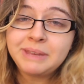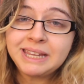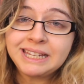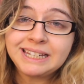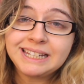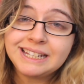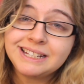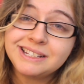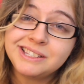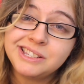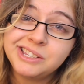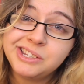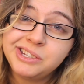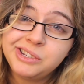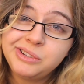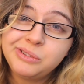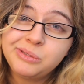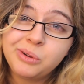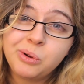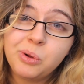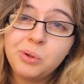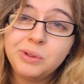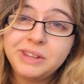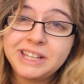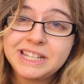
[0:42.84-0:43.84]
meaning
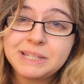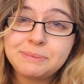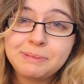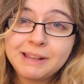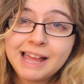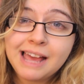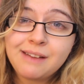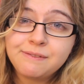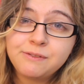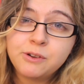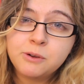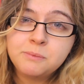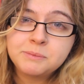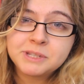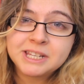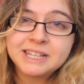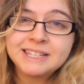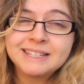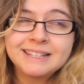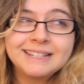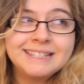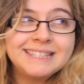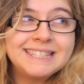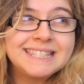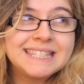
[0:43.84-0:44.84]
to, all these platforms
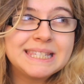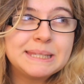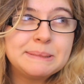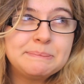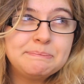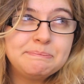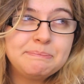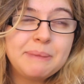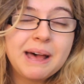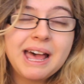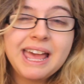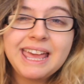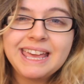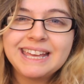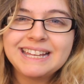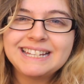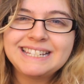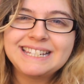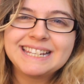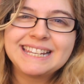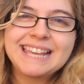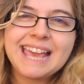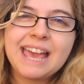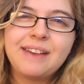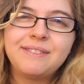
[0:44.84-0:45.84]
can
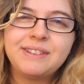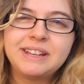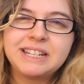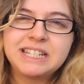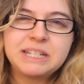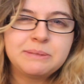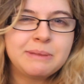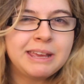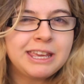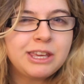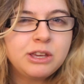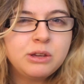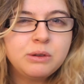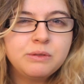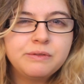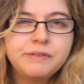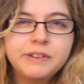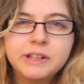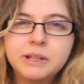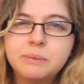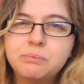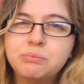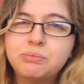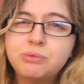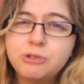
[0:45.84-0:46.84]
conspire together to make you
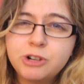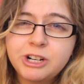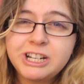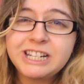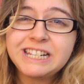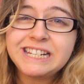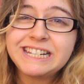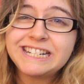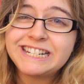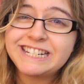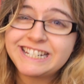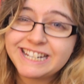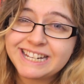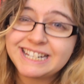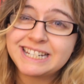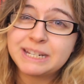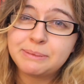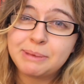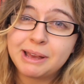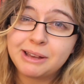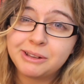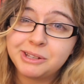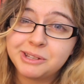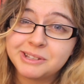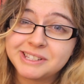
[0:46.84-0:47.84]
feel pretty
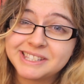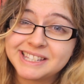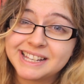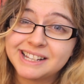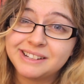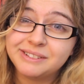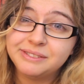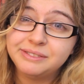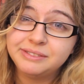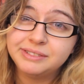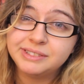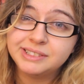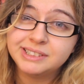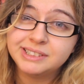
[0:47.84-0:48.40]
shit about yourself.